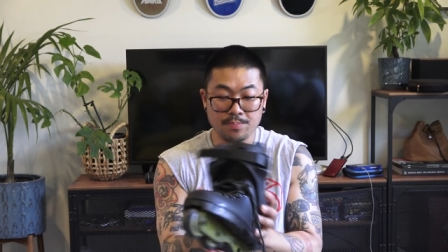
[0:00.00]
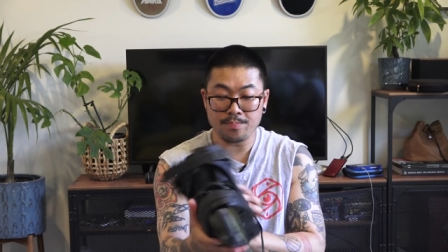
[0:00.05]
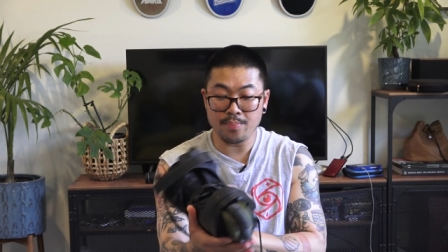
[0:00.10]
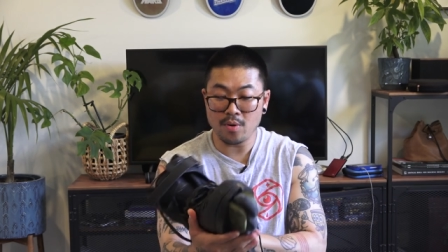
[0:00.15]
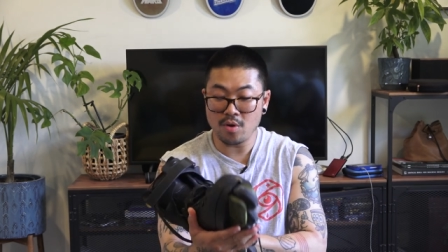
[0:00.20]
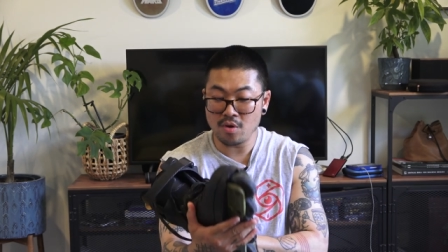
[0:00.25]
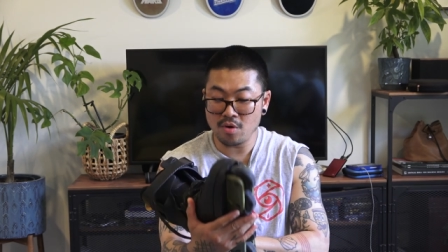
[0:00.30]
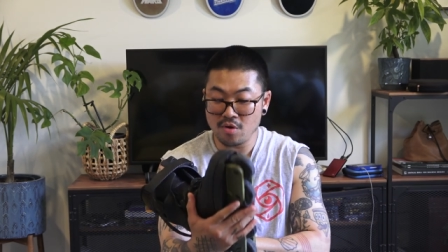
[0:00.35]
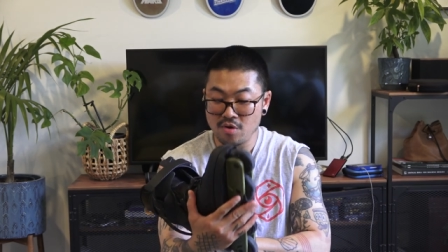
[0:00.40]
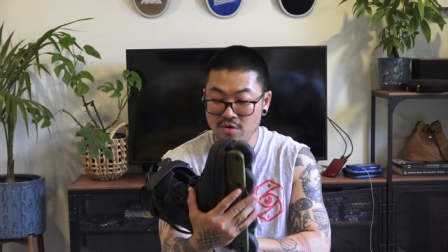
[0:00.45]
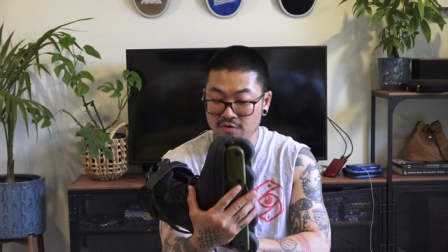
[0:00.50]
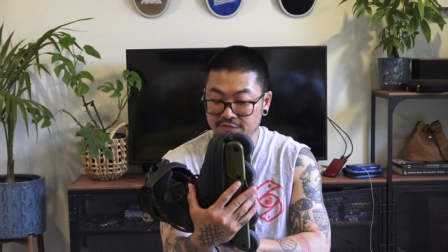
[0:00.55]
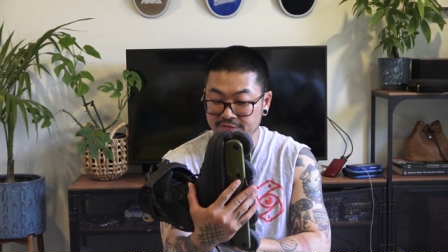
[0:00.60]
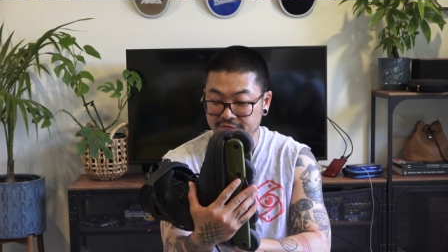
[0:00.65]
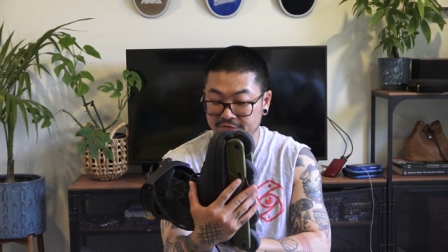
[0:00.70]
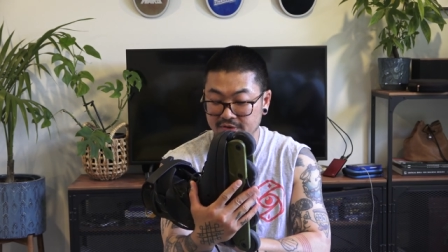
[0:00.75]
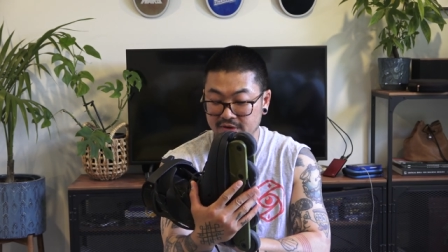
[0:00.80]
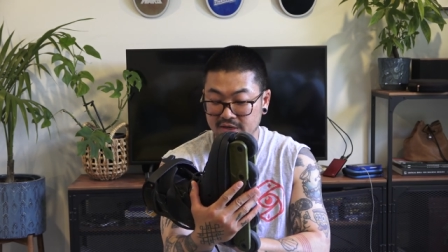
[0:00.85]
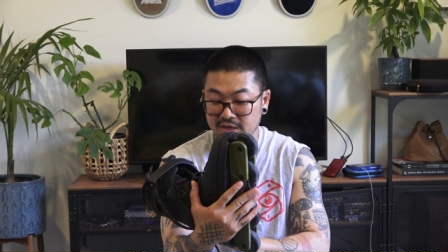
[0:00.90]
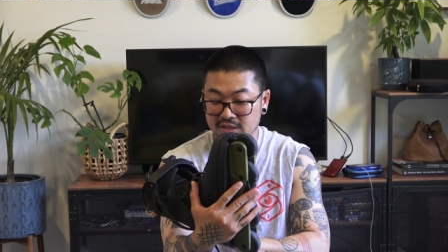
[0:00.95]

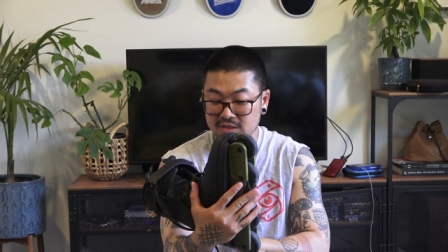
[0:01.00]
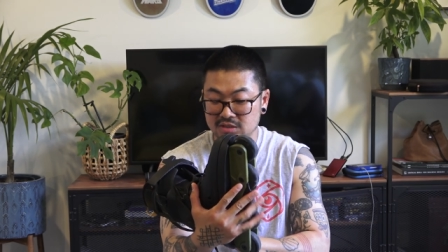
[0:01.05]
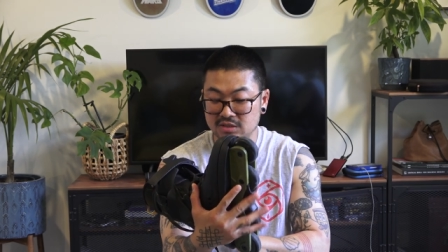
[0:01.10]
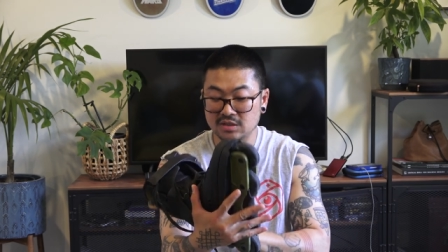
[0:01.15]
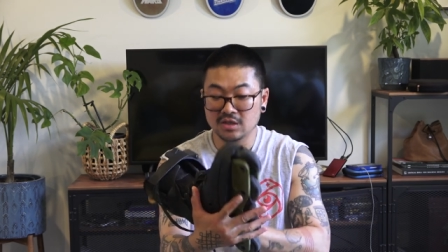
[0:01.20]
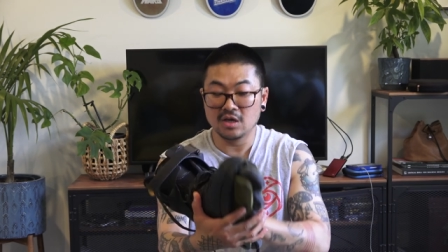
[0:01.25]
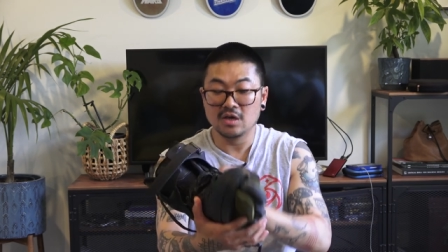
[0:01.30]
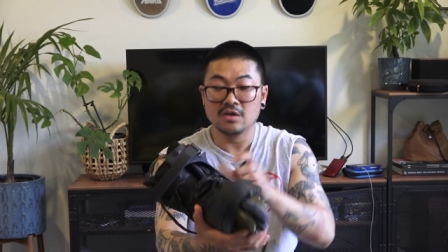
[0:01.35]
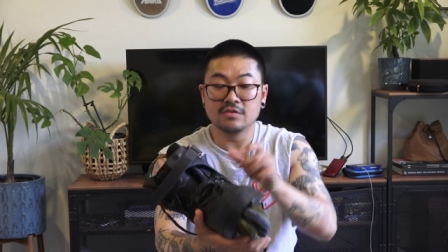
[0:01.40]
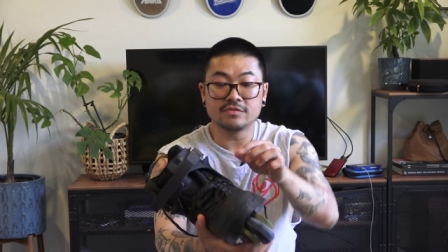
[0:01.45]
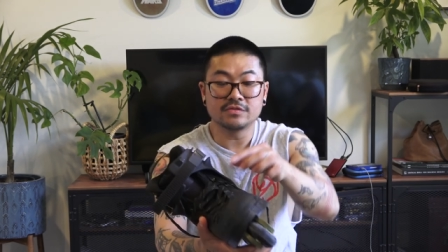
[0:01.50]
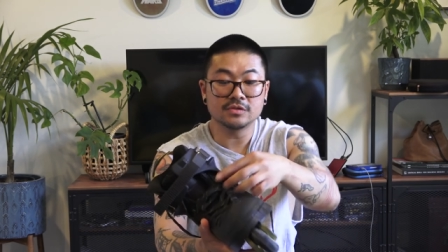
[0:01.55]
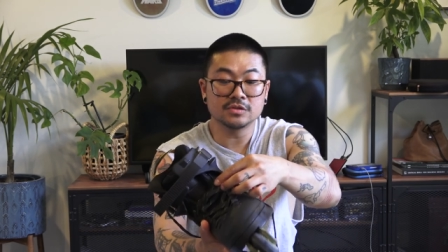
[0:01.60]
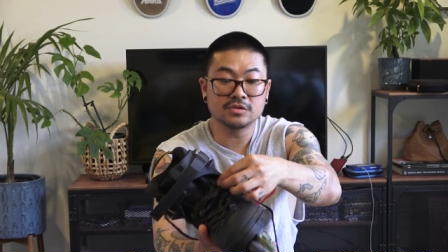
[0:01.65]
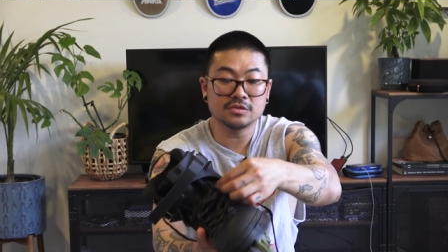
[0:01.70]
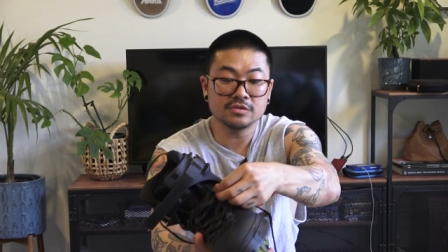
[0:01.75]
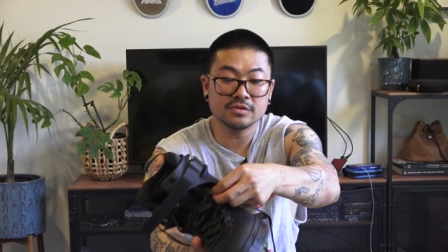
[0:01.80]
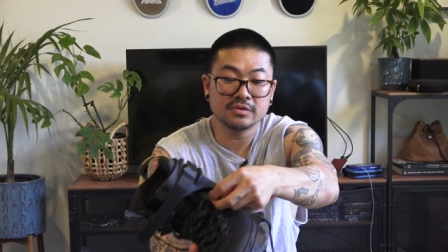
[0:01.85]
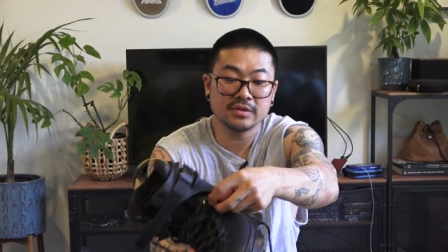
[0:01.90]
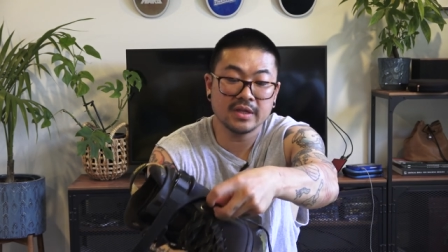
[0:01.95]
perfect for
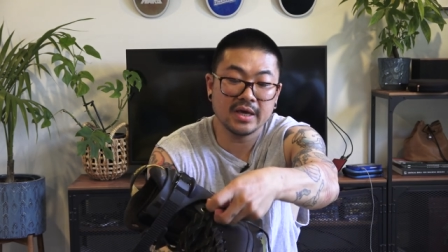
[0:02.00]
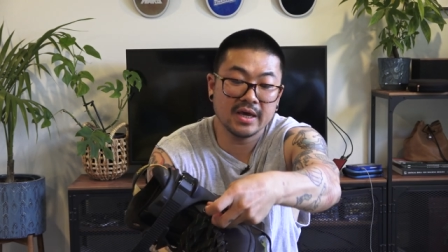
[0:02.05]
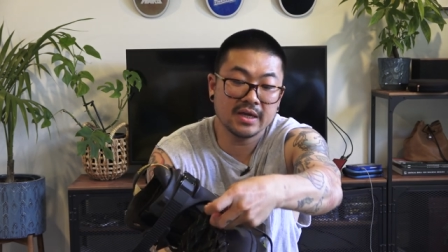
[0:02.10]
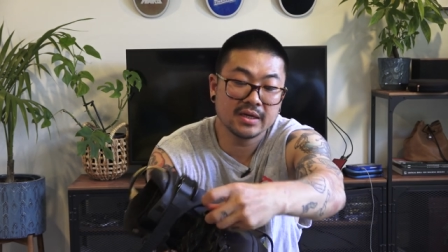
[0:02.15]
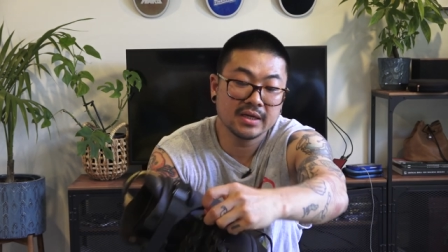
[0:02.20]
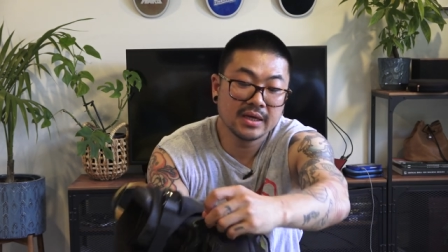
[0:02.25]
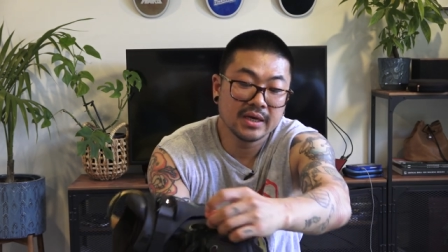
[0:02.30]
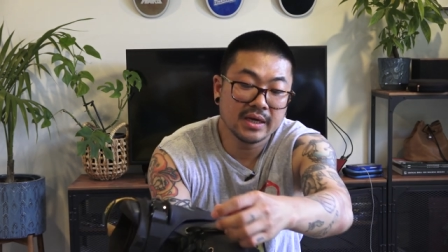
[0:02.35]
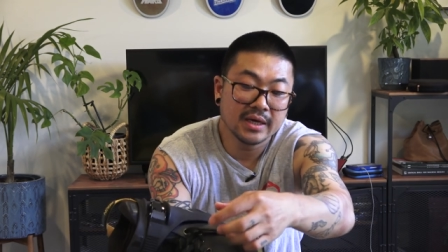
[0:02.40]
doing that